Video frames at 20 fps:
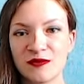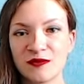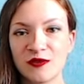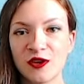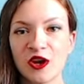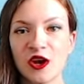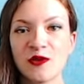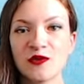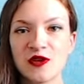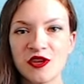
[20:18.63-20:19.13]

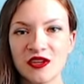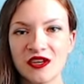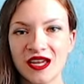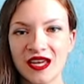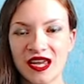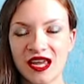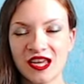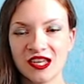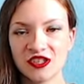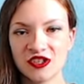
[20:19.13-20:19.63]

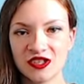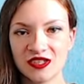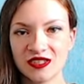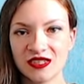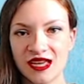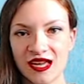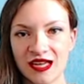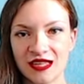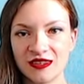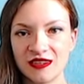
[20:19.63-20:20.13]
communication
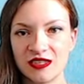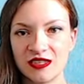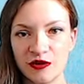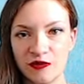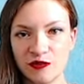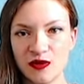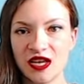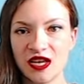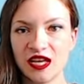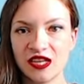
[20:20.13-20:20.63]
at the
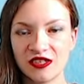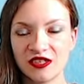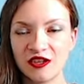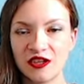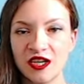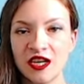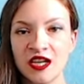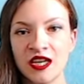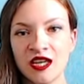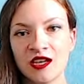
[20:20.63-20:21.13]
beginner